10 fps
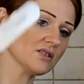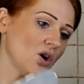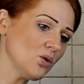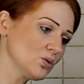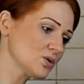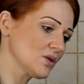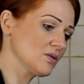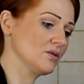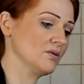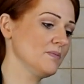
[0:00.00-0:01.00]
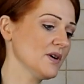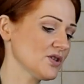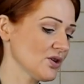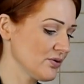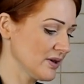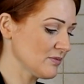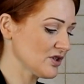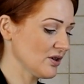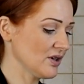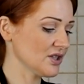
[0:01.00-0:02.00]
it's old buttercream.
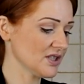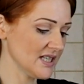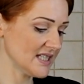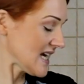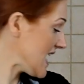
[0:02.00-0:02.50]
So I just need to